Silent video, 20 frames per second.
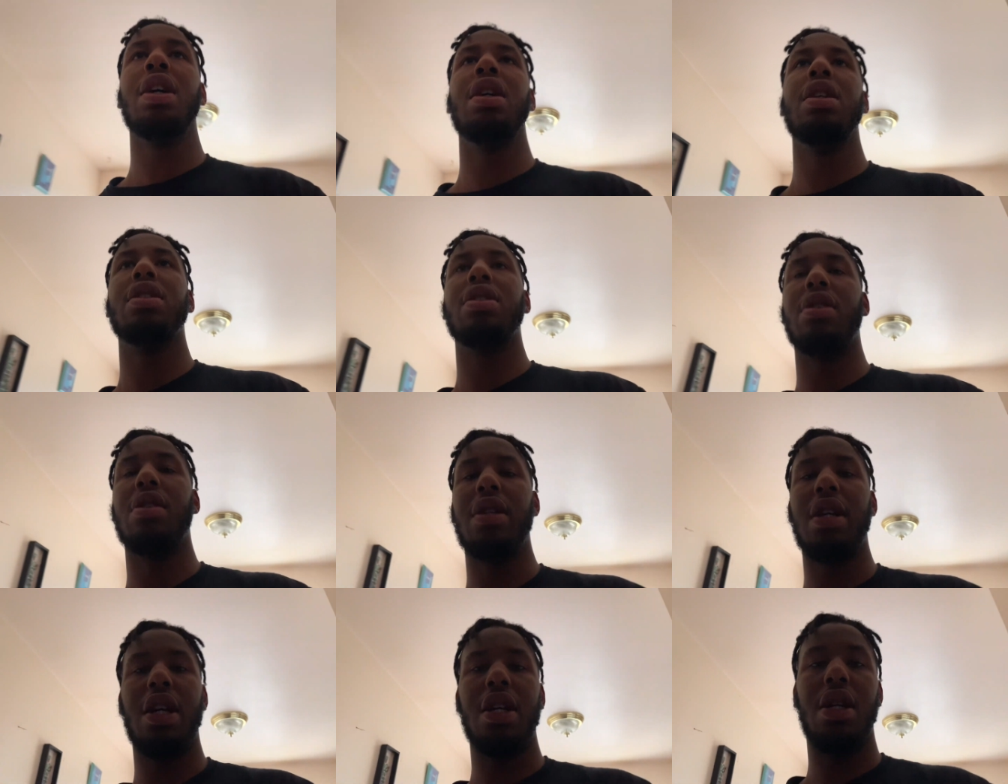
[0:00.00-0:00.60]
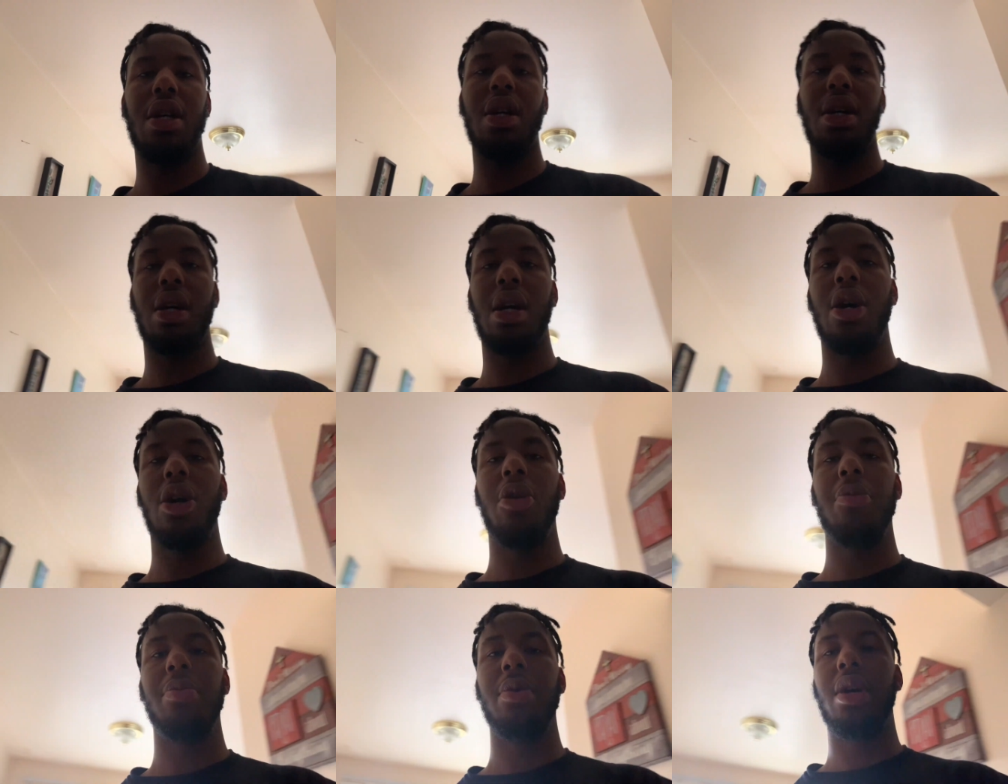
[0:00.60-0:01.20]
So yeah, y'all.
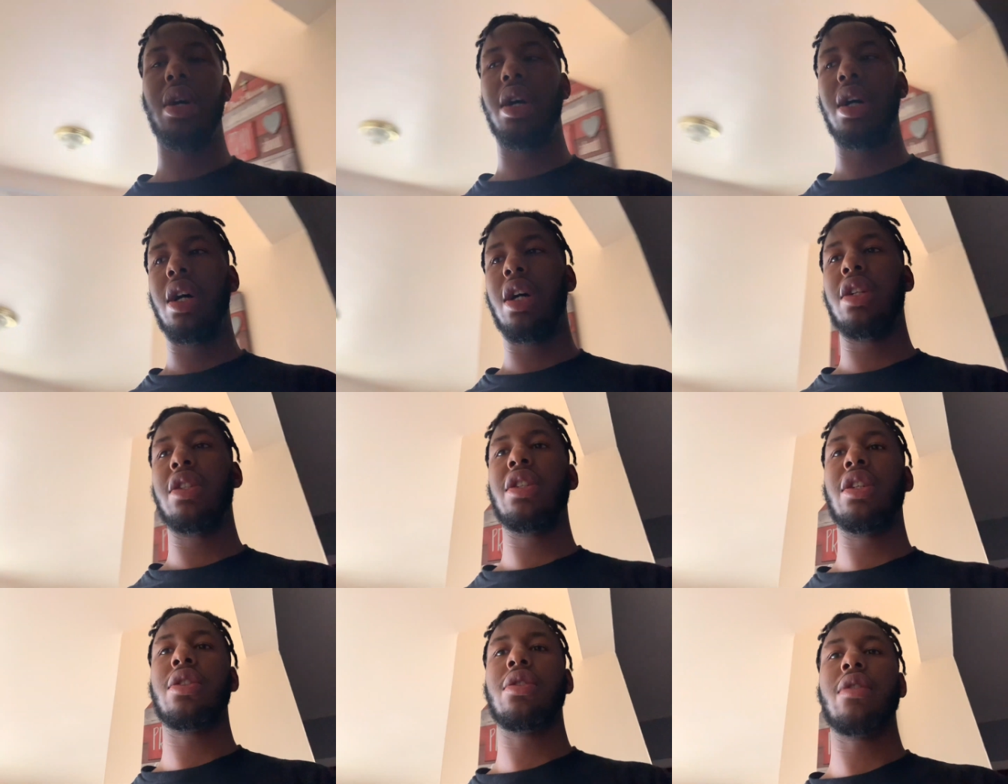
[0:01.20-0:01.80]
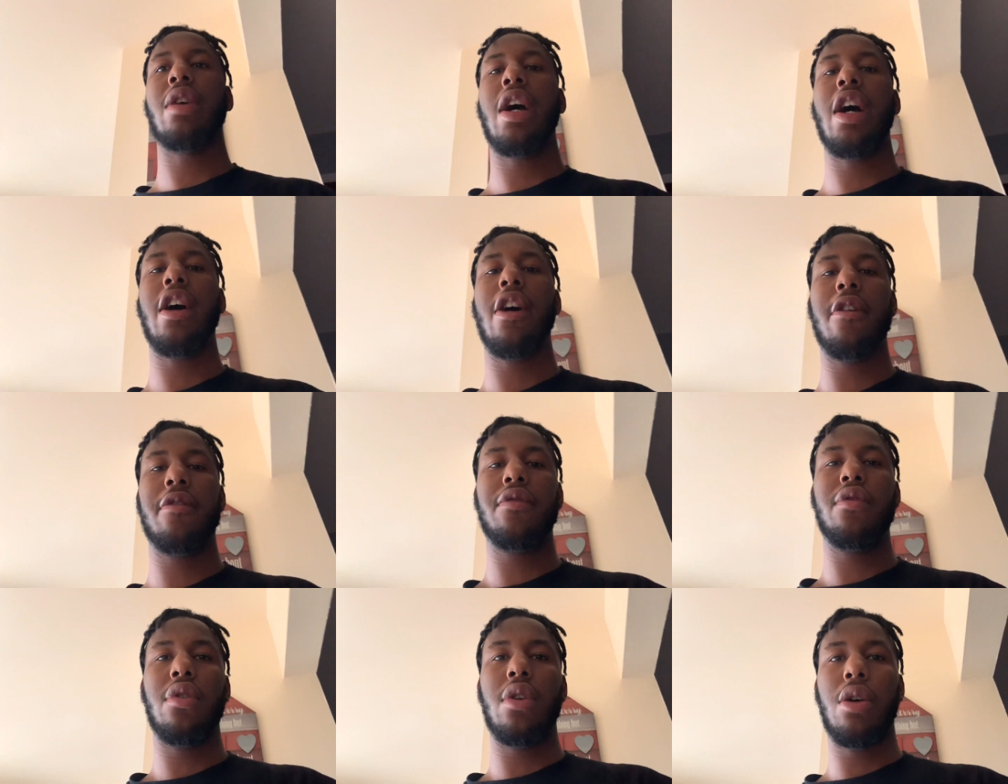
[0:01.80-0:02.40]
Hope y'all
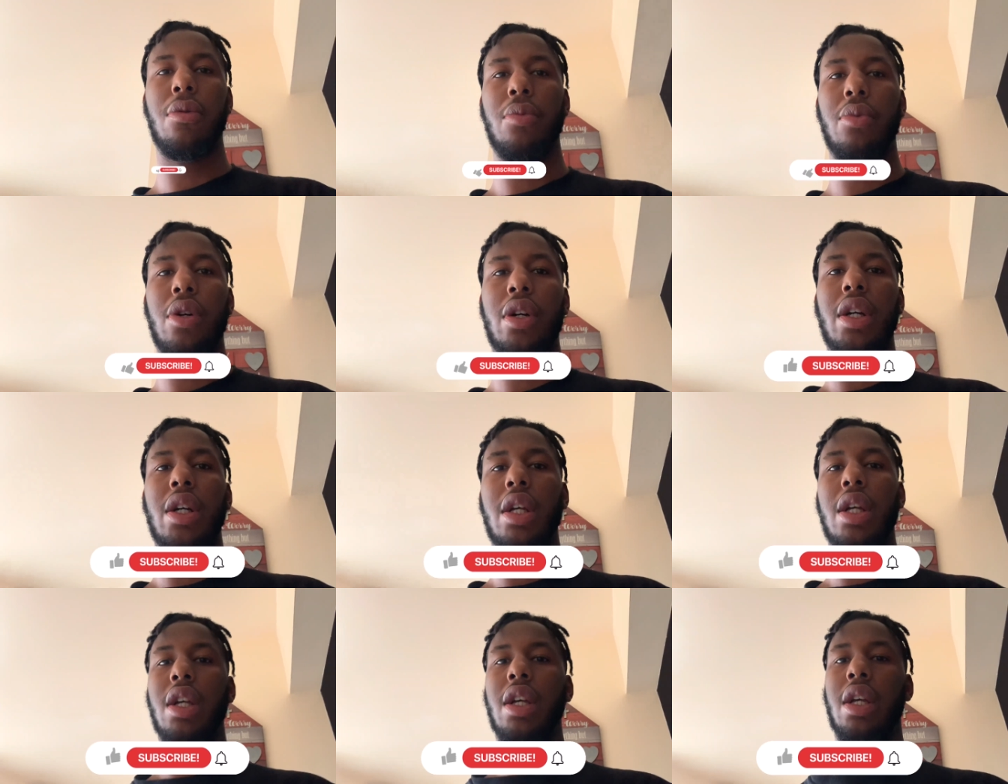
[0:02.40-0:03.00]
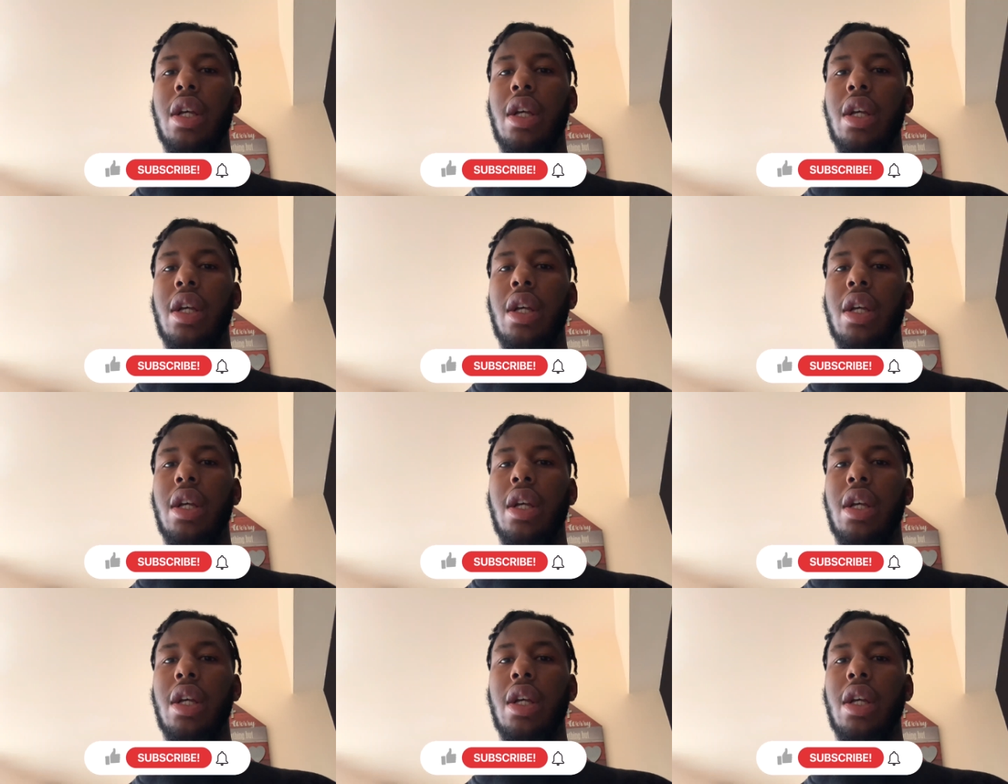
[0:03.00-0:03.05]
subscribe to your boy.